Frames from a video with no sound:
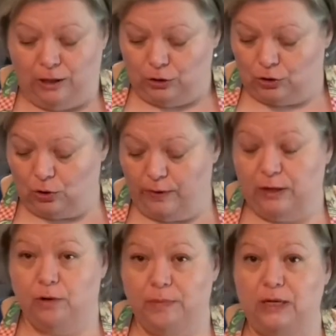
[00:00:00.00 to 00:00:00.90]
so that
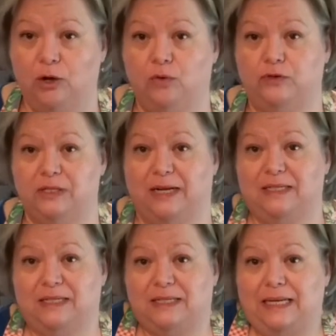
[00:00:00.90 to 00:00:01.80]
your meatloaf is not
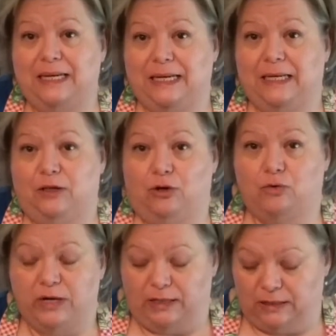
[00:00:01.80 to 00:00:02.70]
sitting in the
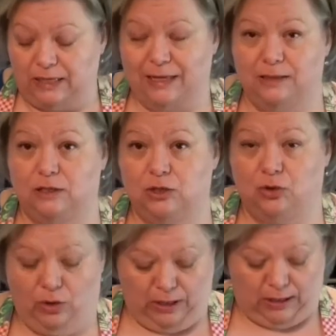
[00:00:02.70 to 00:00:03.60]
grease as it's
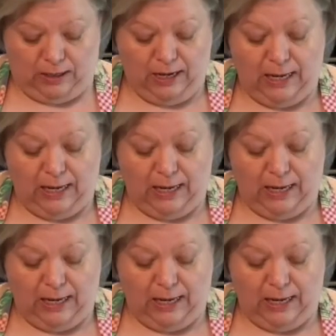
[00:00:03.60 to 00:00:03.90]
cooking,